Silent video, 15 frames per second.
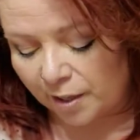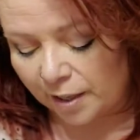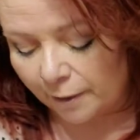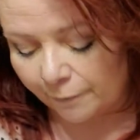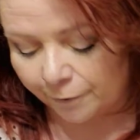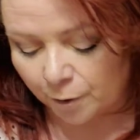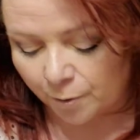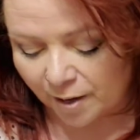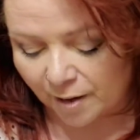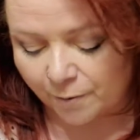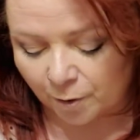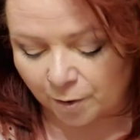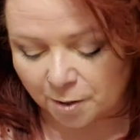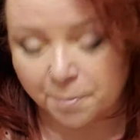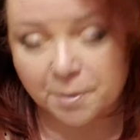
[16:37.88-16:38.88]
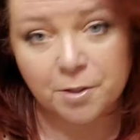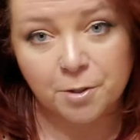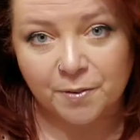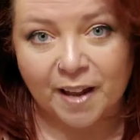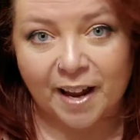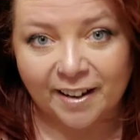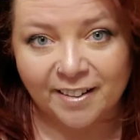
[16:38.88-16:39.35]
if you have already been
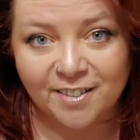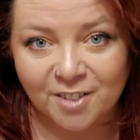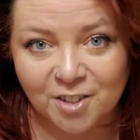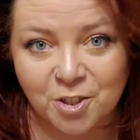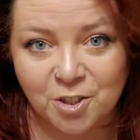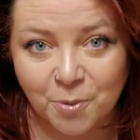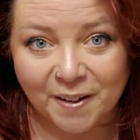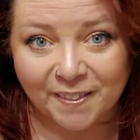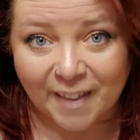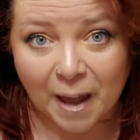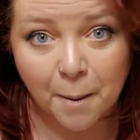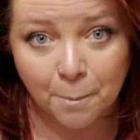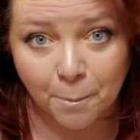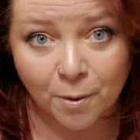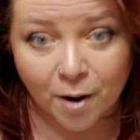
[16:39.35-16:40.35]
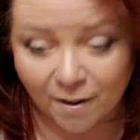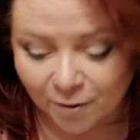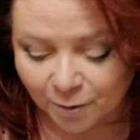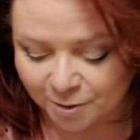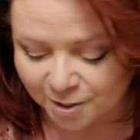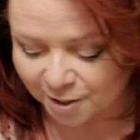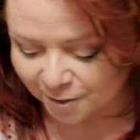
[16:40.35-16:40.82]
doing that,
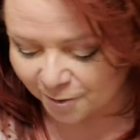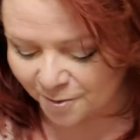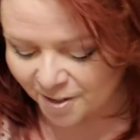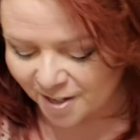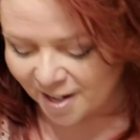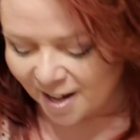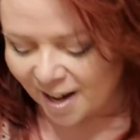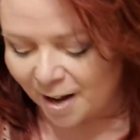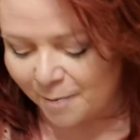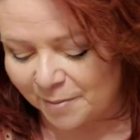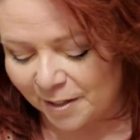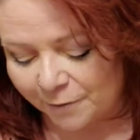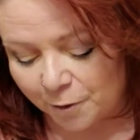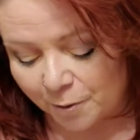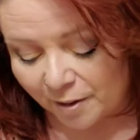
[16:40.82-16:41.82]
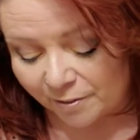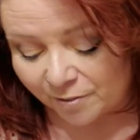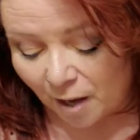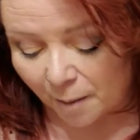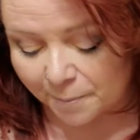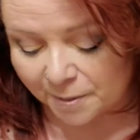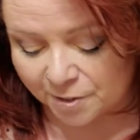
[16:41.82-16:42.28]
bravo to you. If you have
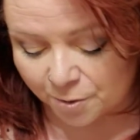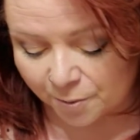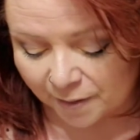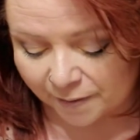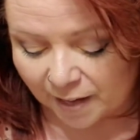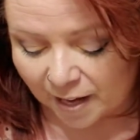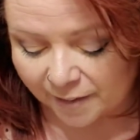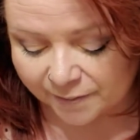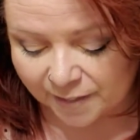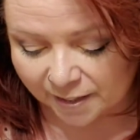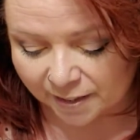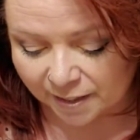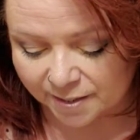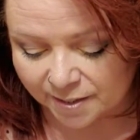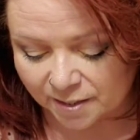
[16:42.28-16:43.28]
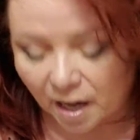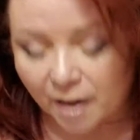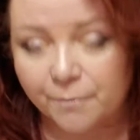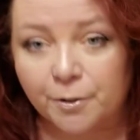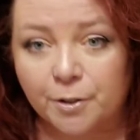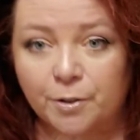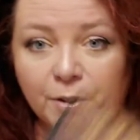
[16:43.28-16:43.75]
not been doing that, then it's
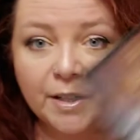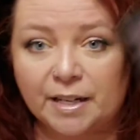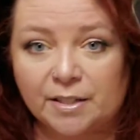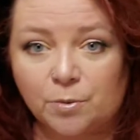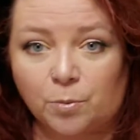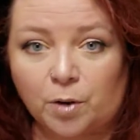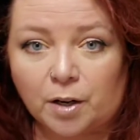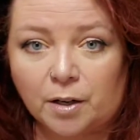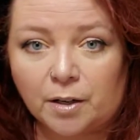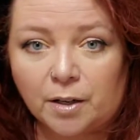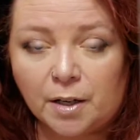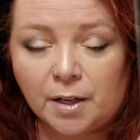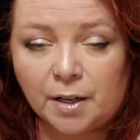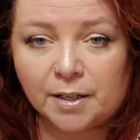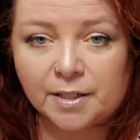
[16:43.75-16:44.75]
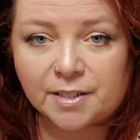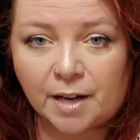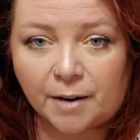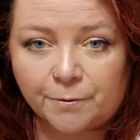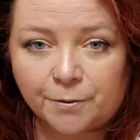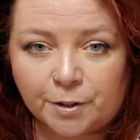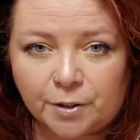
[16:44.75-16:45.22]
time for you to get to work. It's
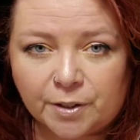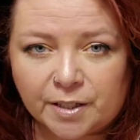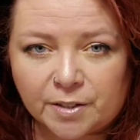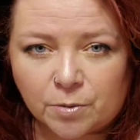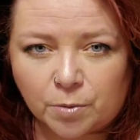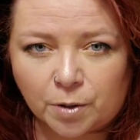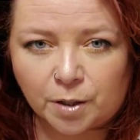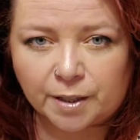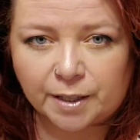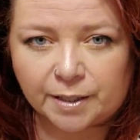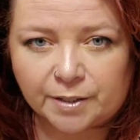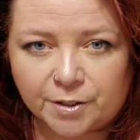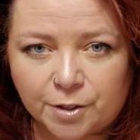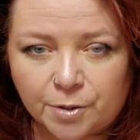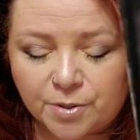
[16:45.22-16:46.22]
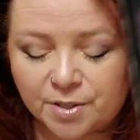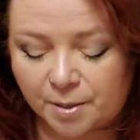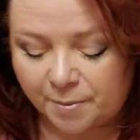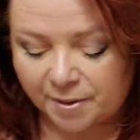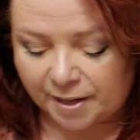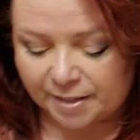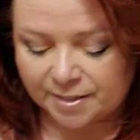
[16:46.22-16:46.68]
time for you to get to work and do some
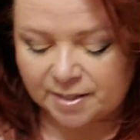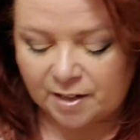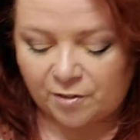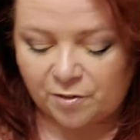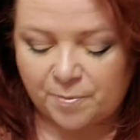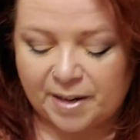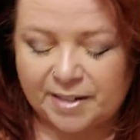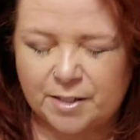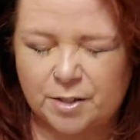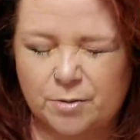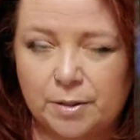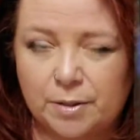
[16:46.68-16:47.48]
of that self-mastery